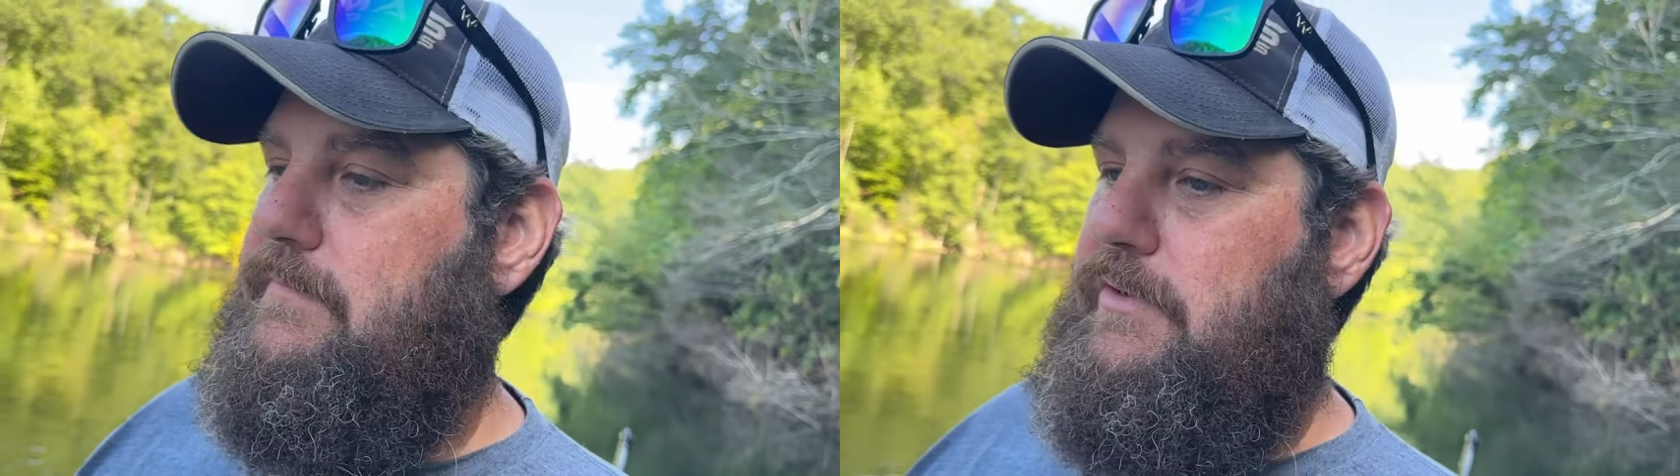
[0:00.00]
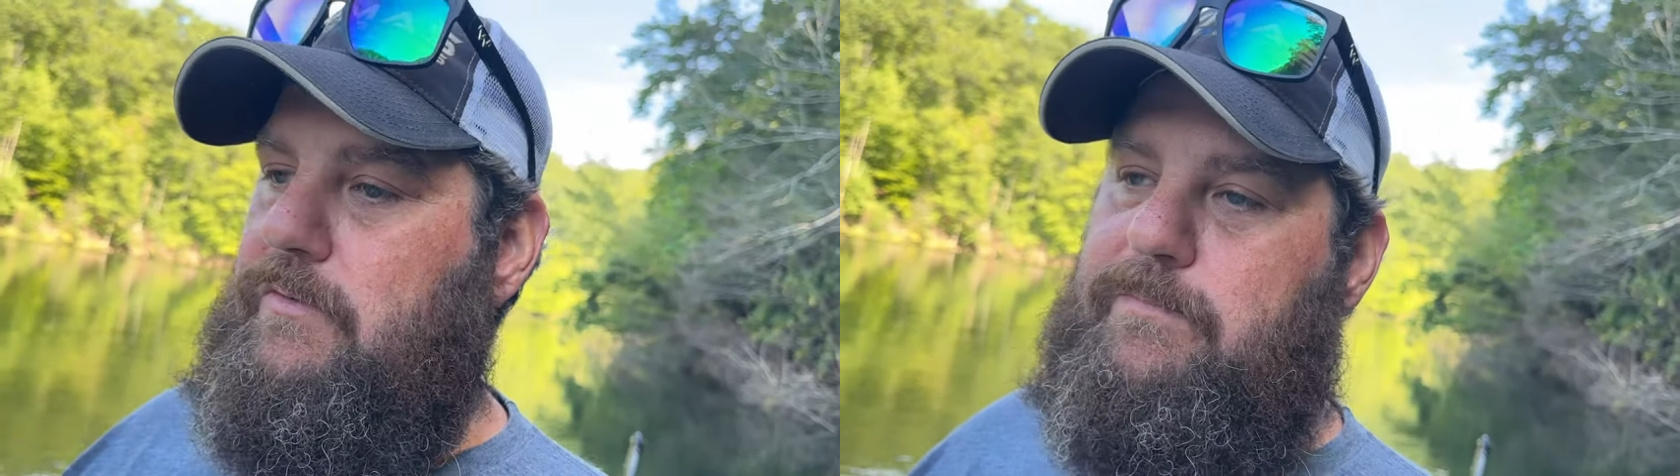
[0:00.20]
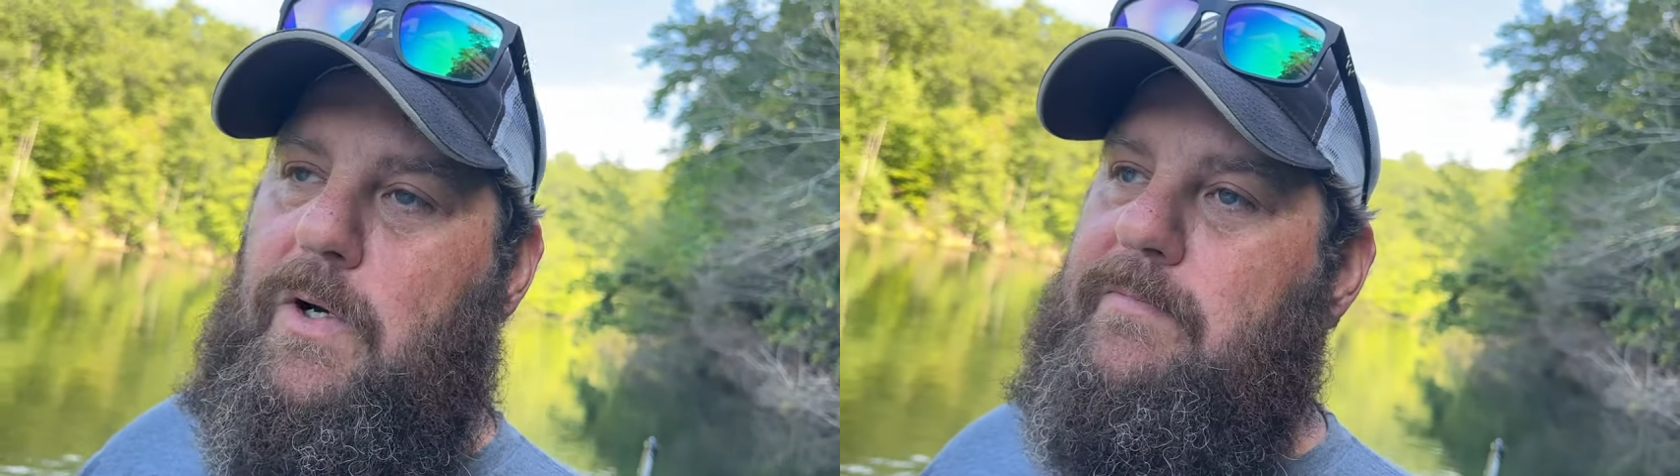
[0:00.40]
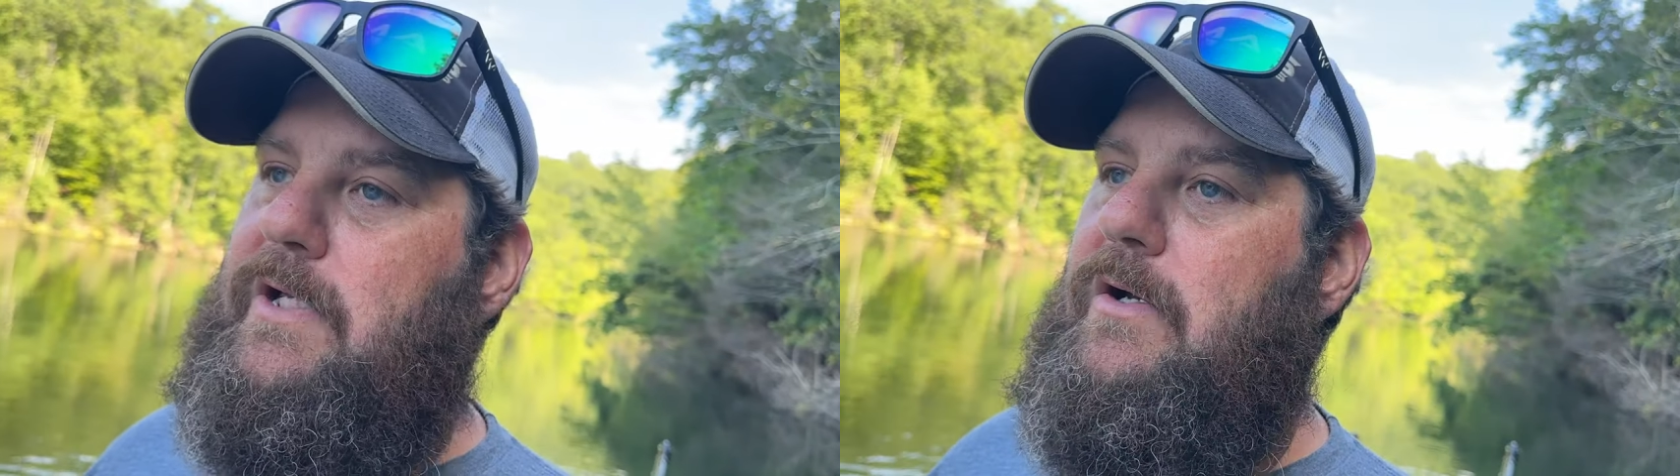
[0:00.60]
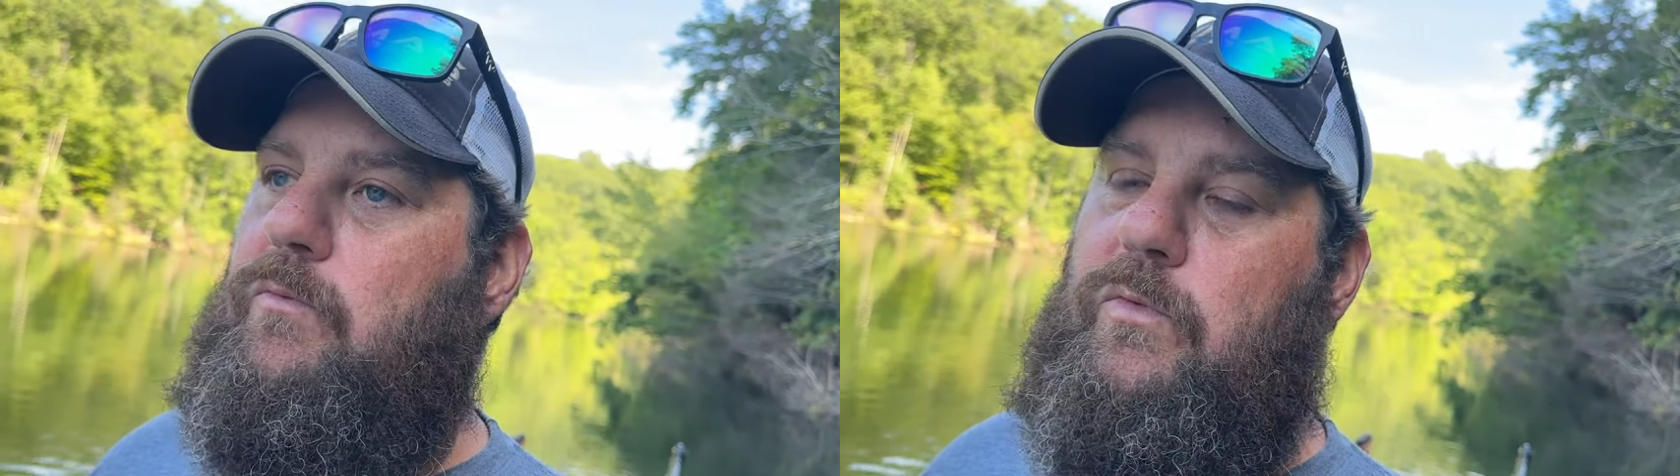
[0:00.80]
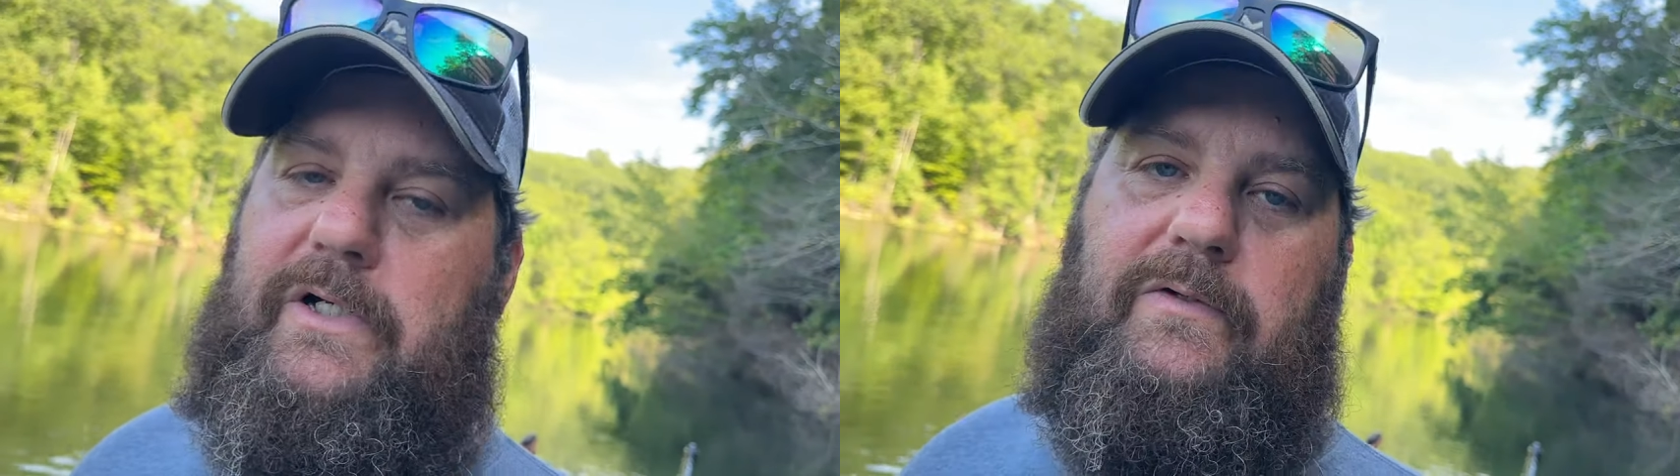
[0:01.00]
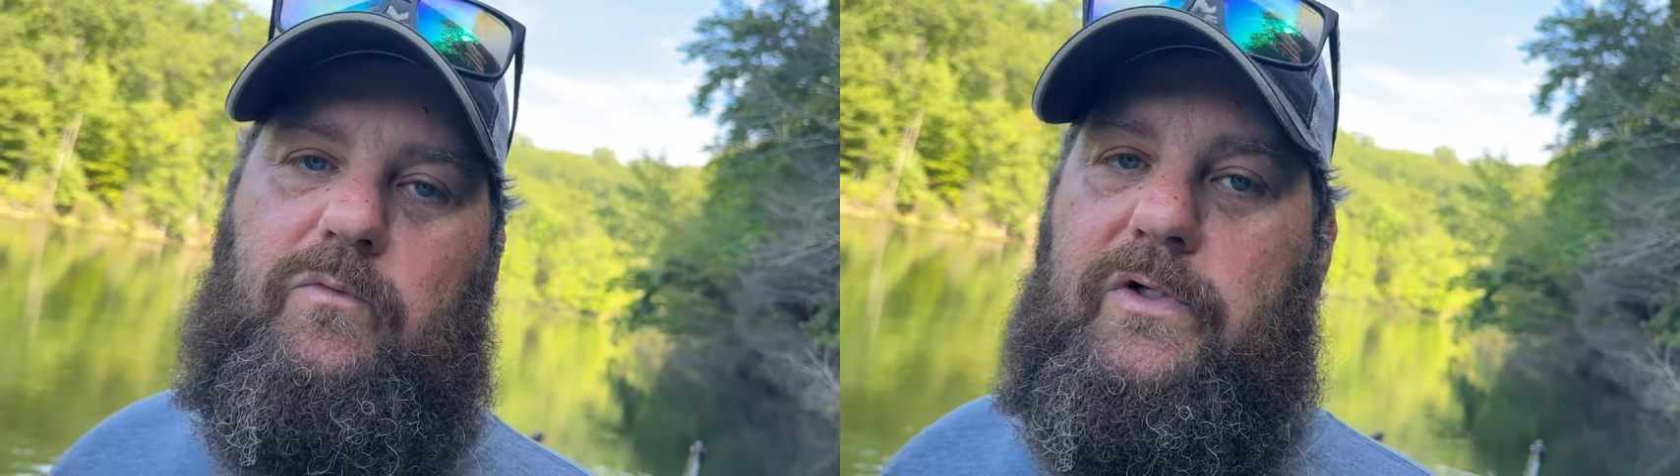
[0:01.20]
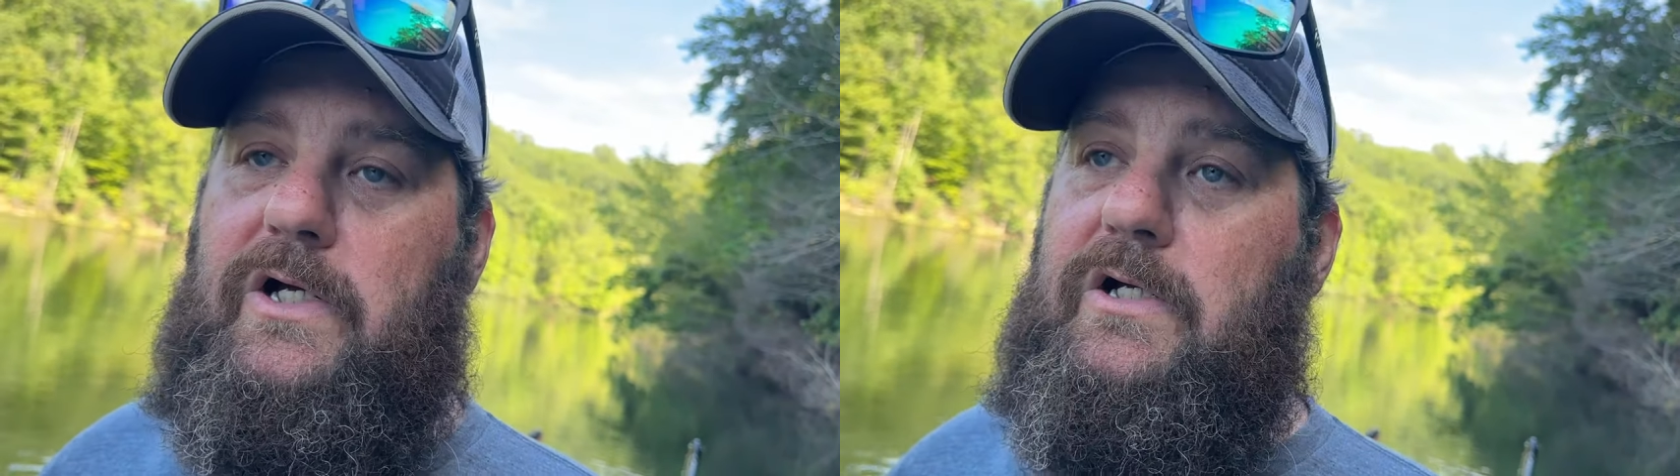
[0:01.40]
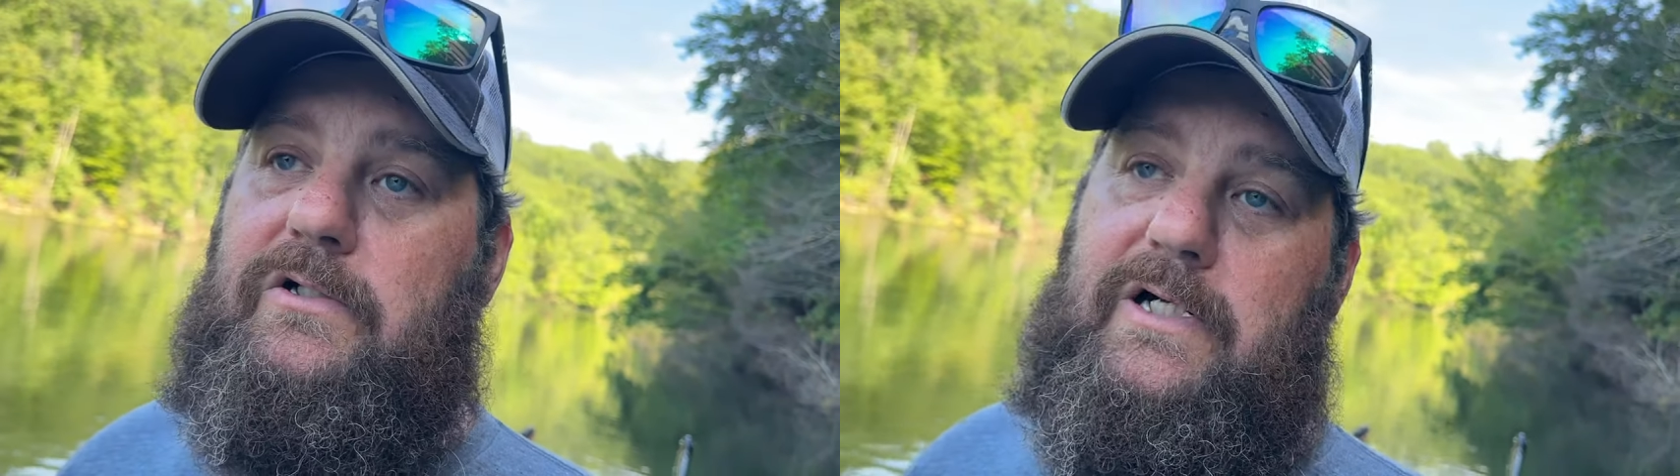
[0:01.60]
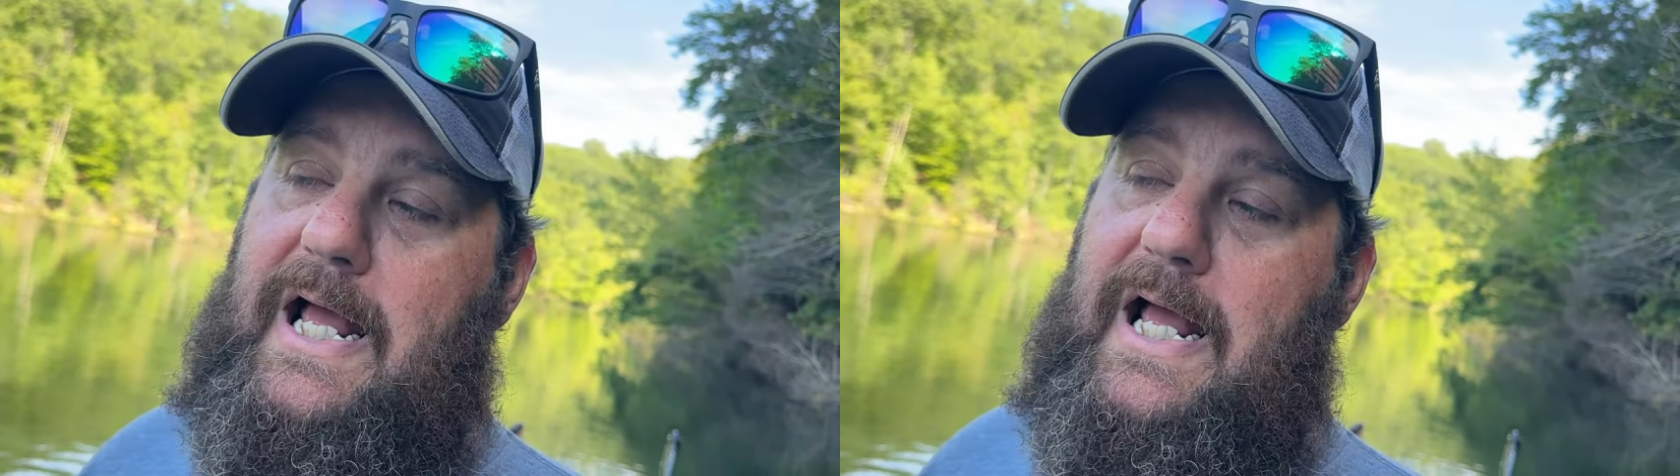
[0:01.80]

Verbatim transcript: you probably got a one in 100.